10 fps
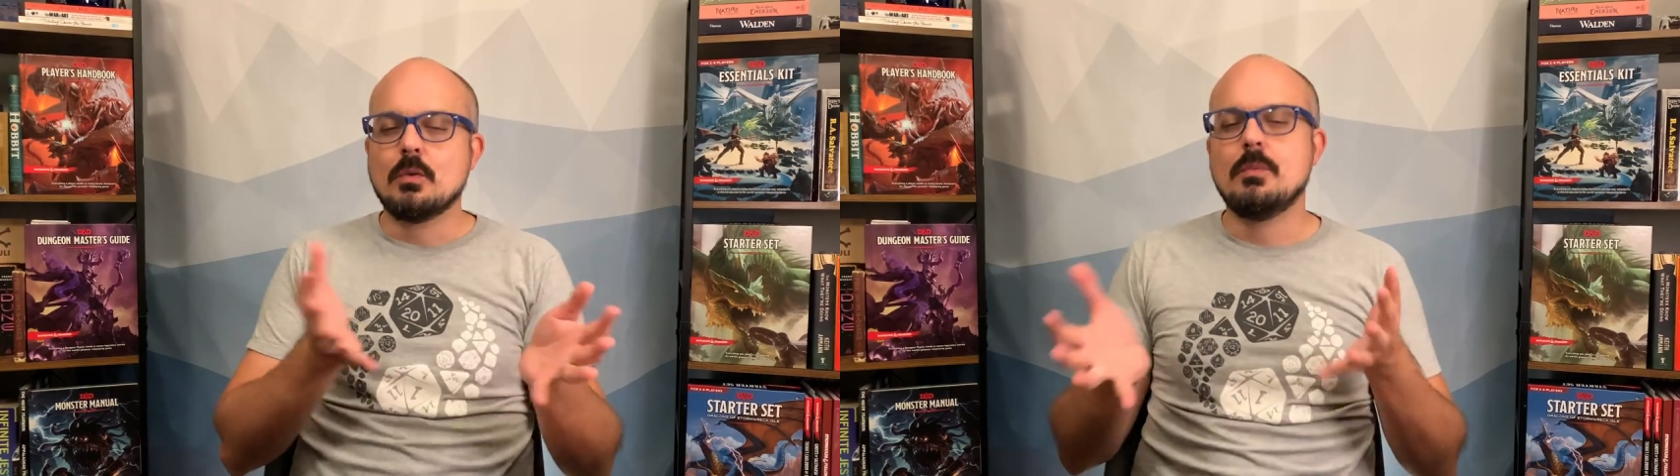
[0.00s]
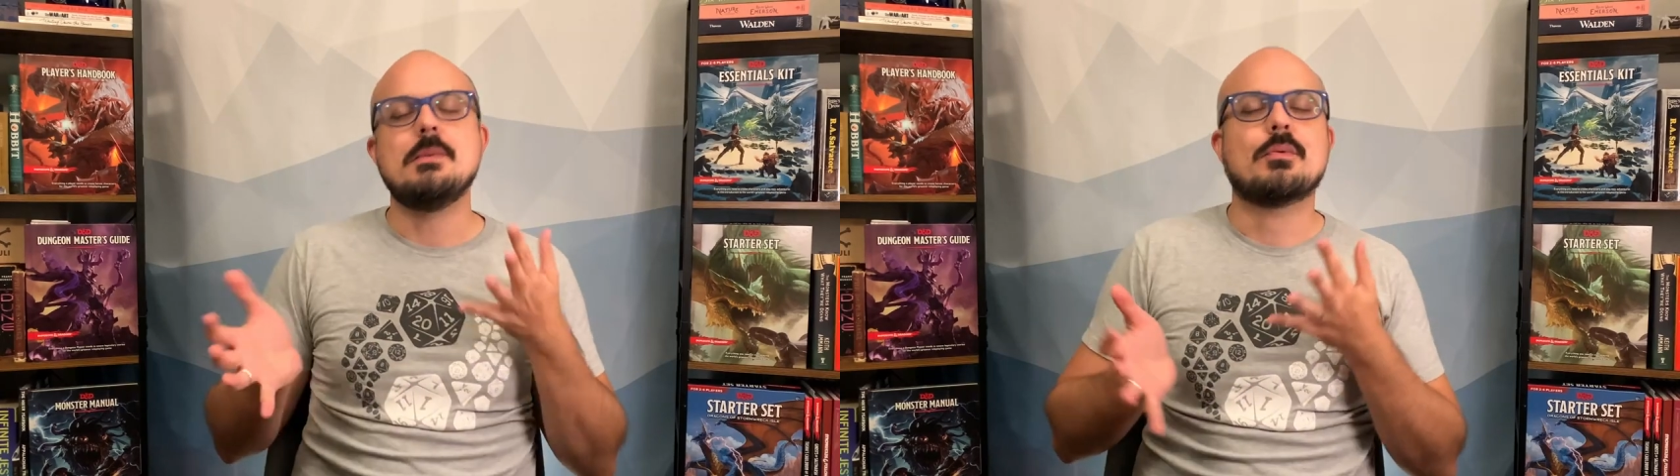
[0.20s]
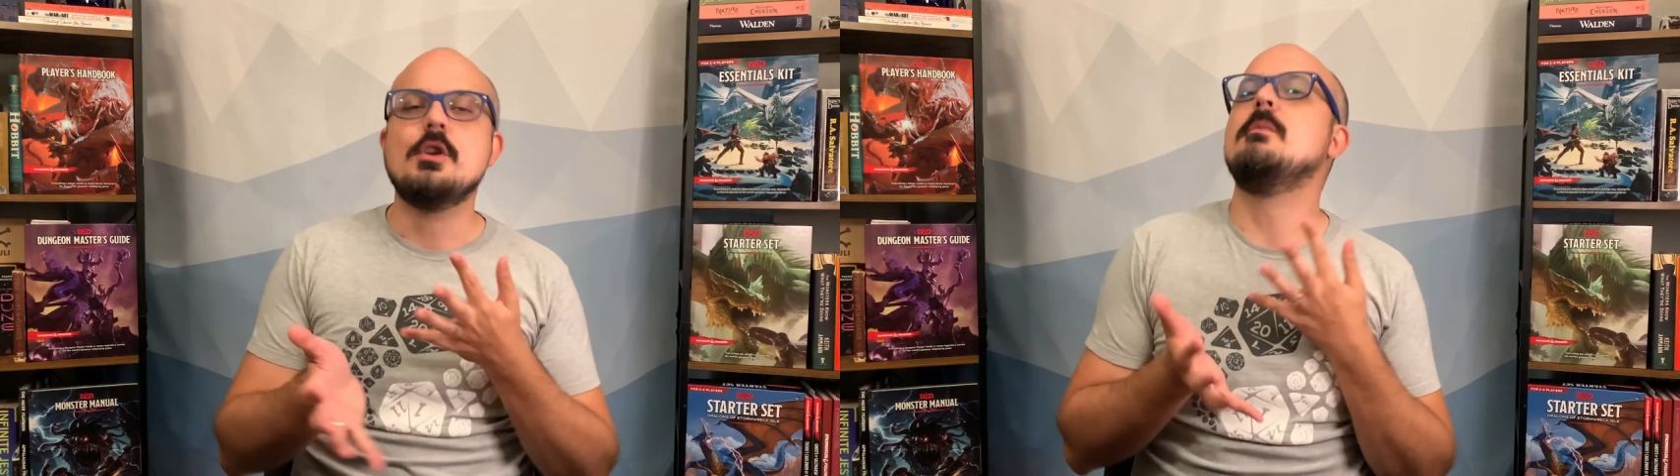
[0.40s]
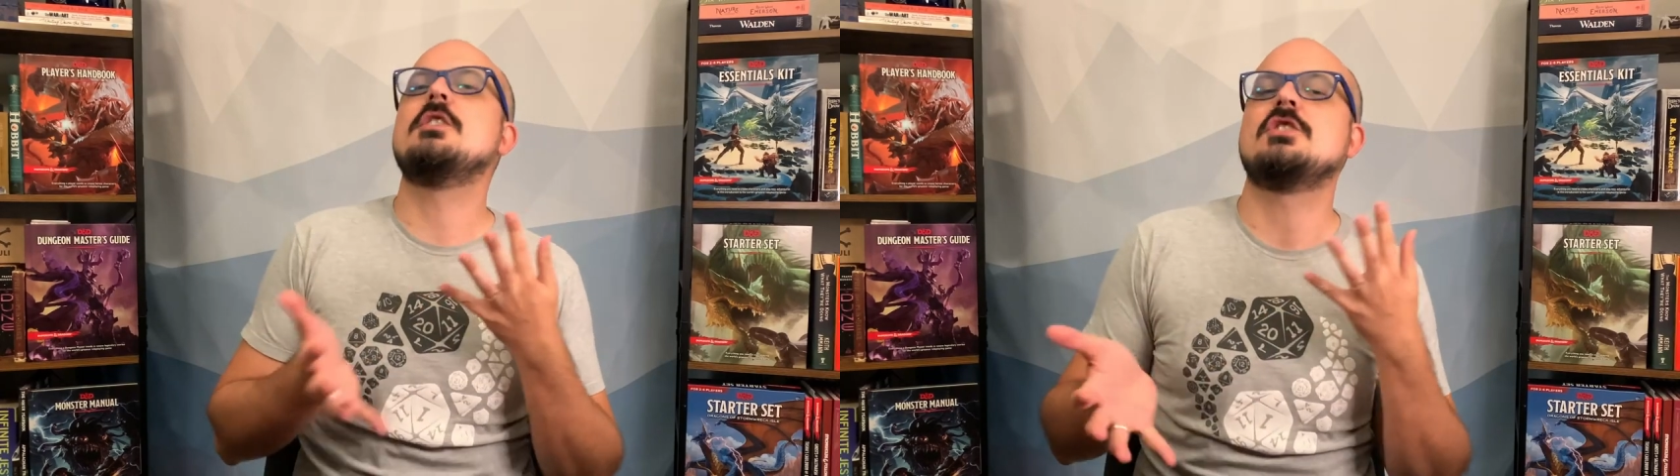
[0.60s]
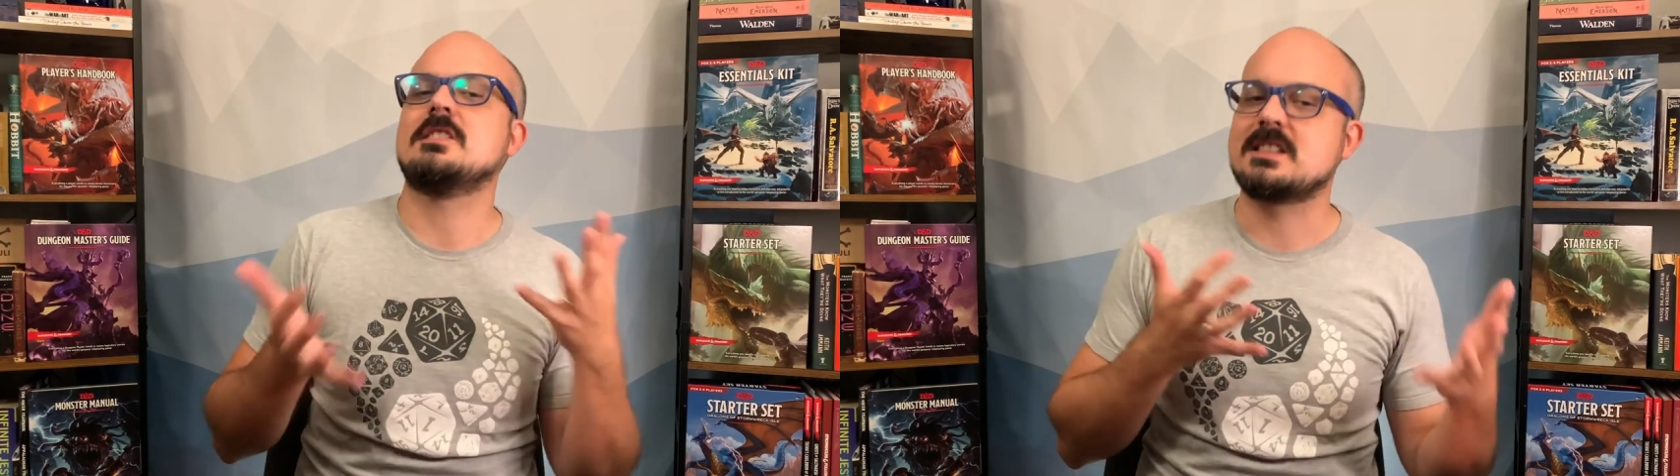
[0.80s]
will be pretty
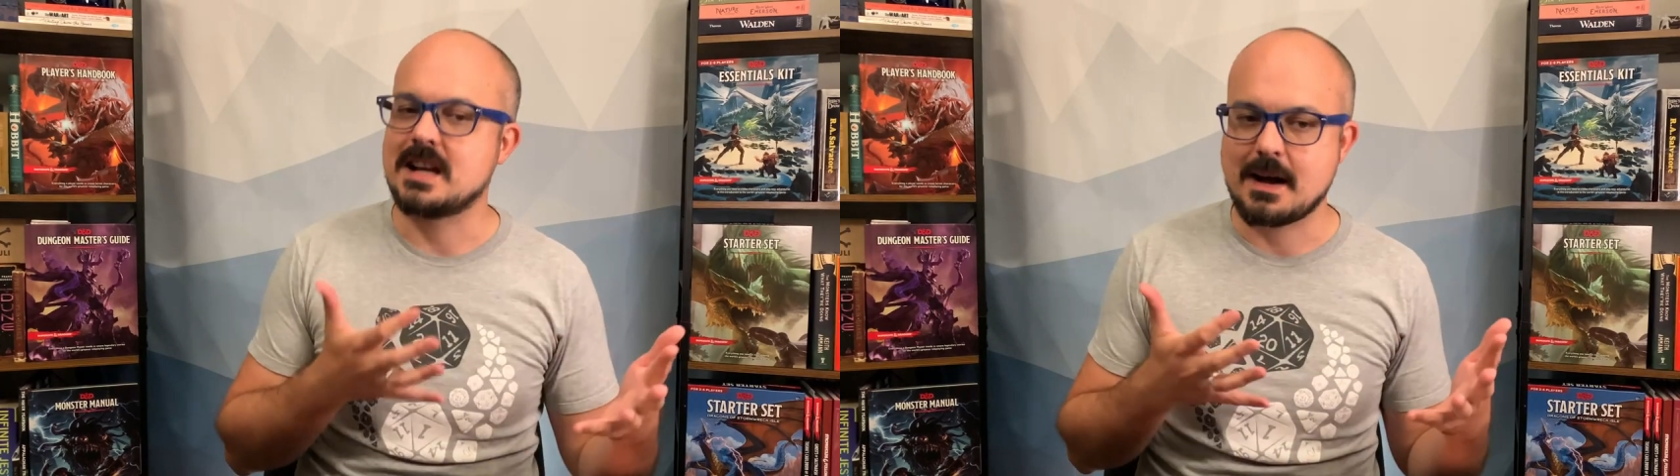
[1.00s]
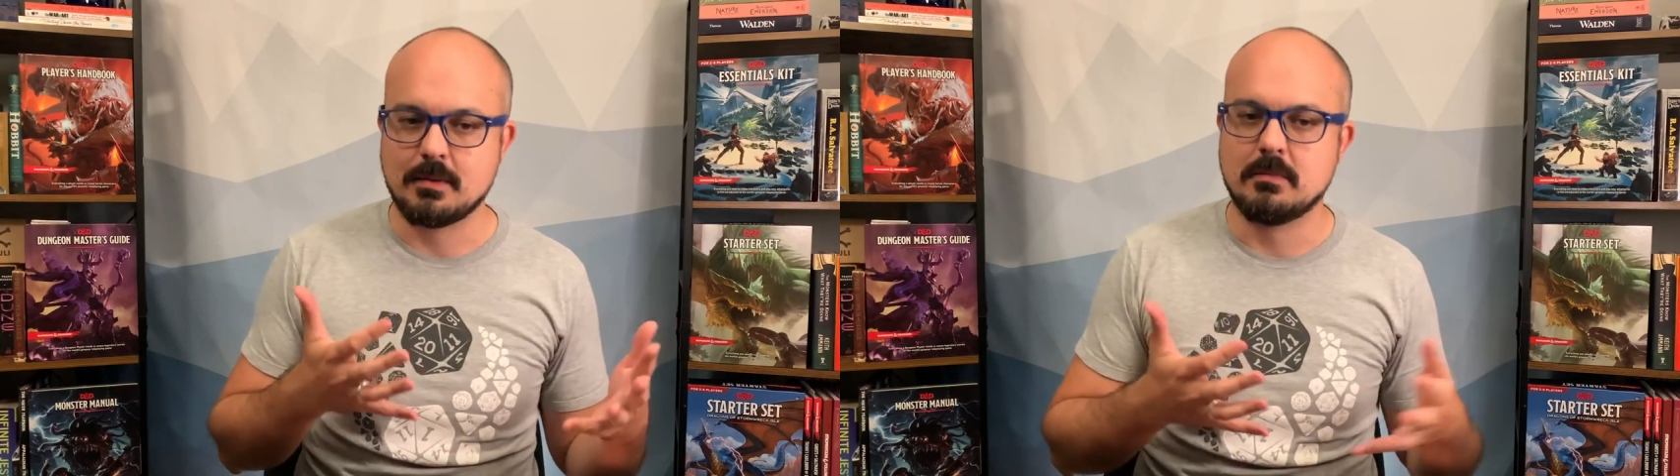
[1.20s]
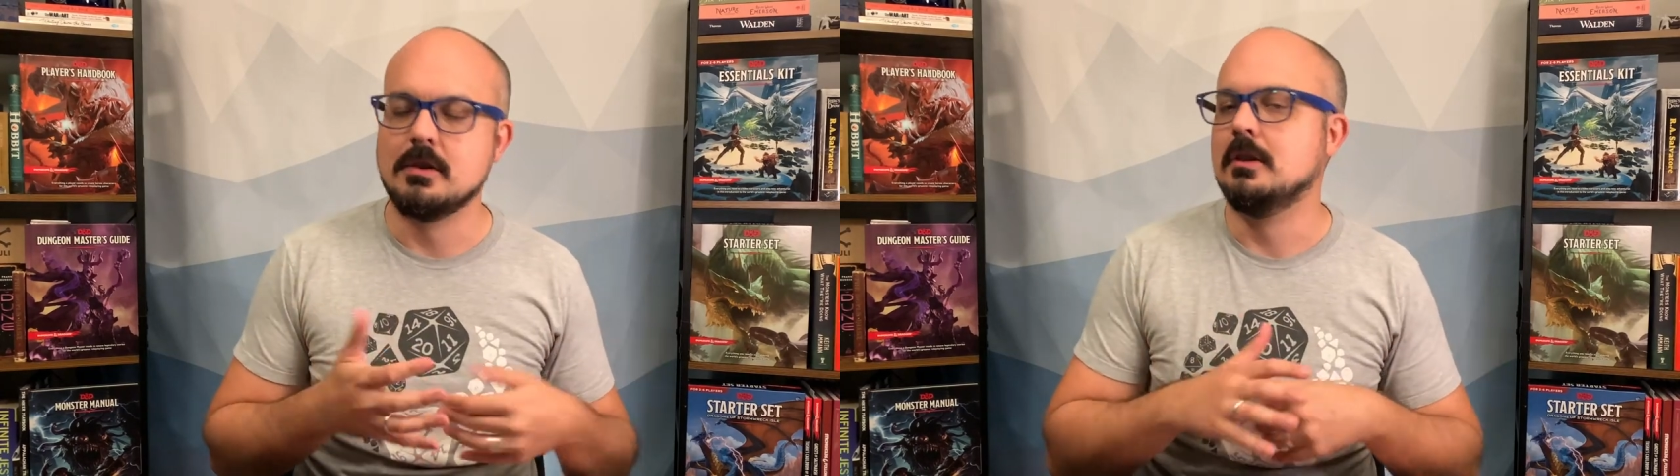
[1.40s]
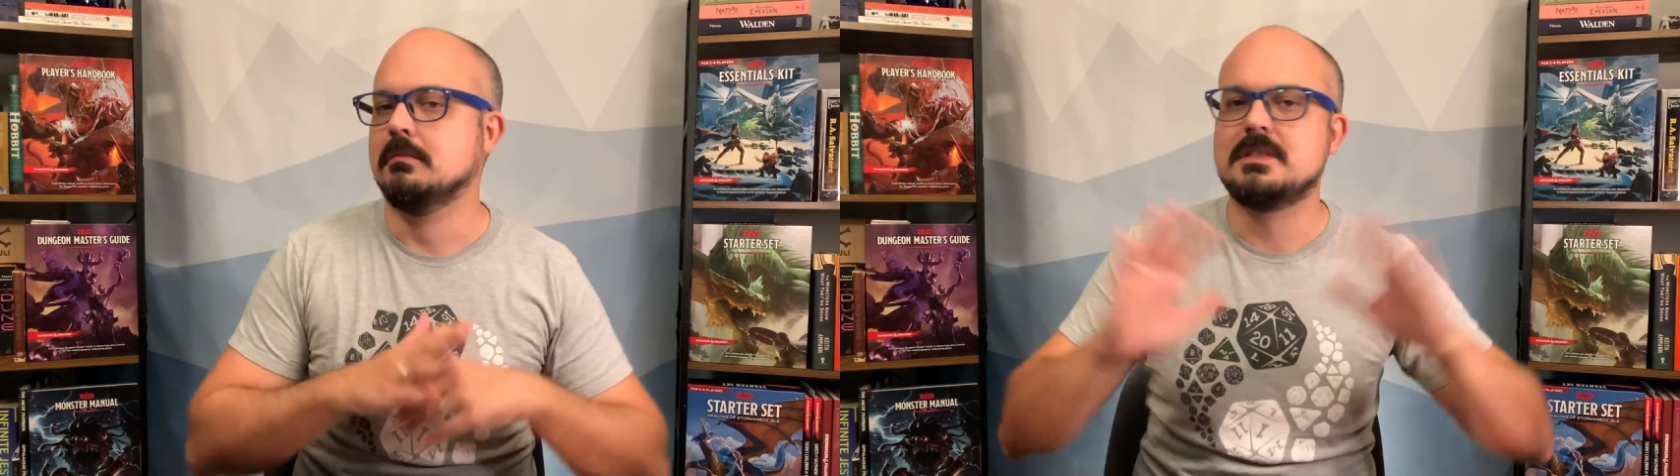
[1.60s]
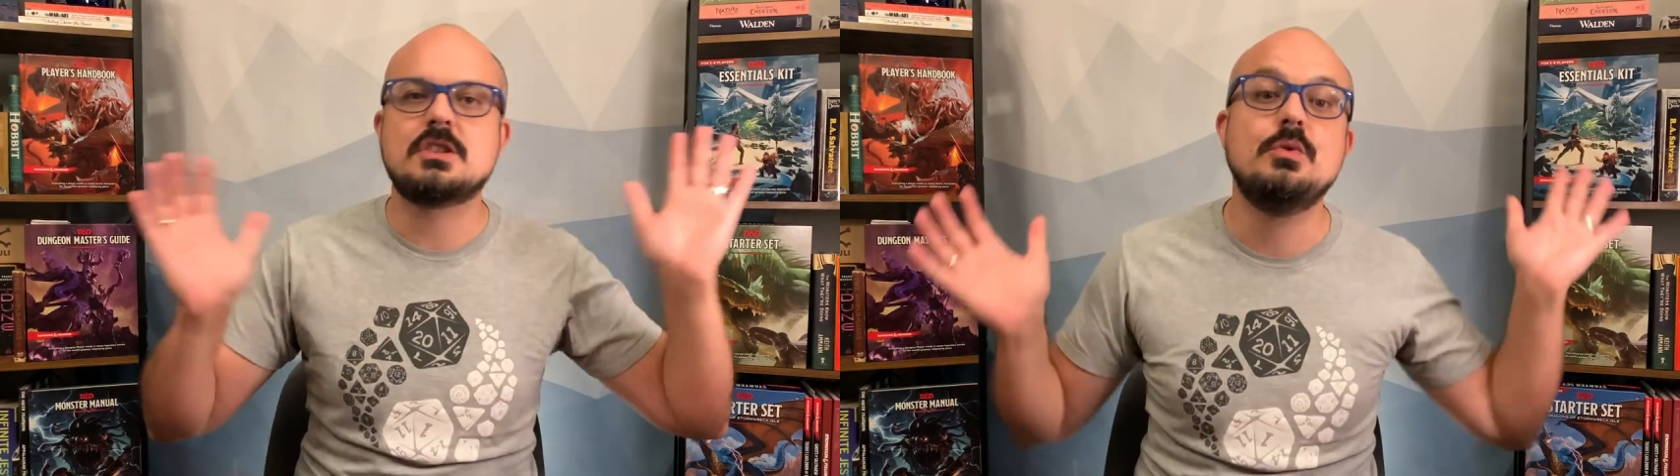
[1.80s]
much unstoppable
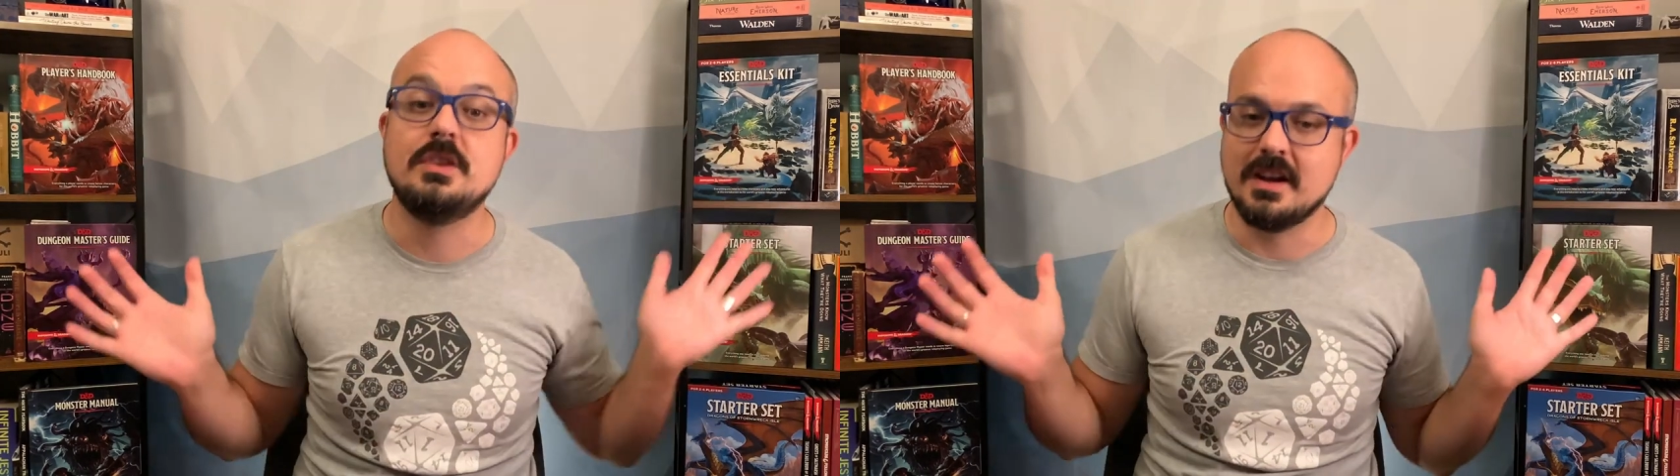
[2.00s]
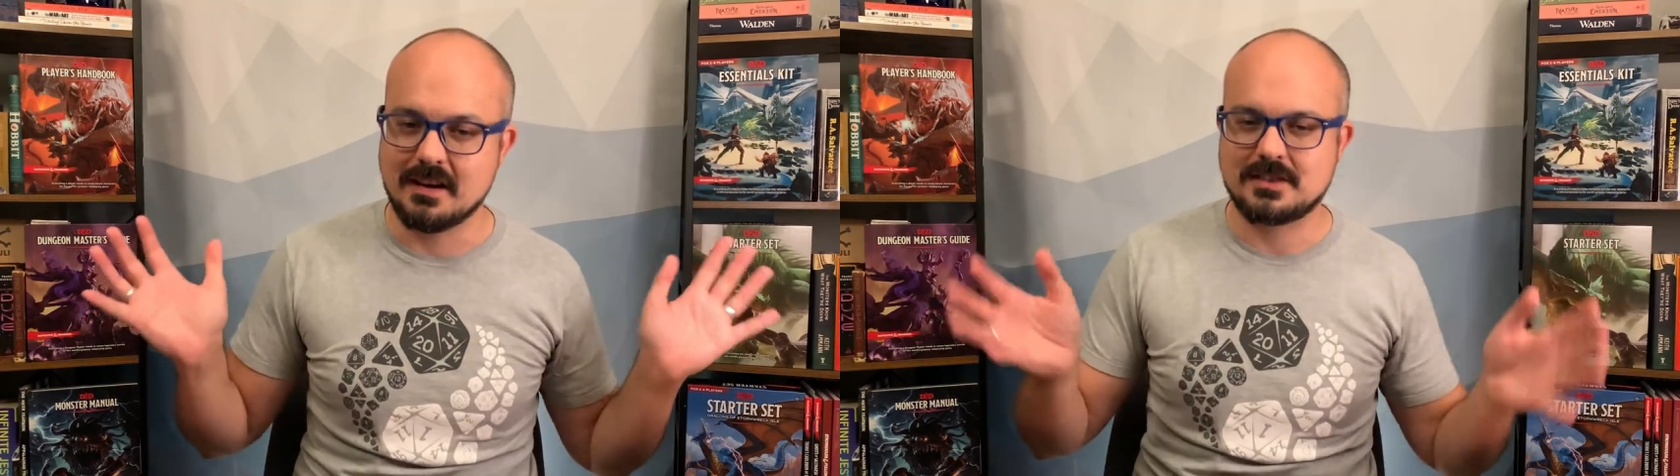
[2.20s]
soon enough,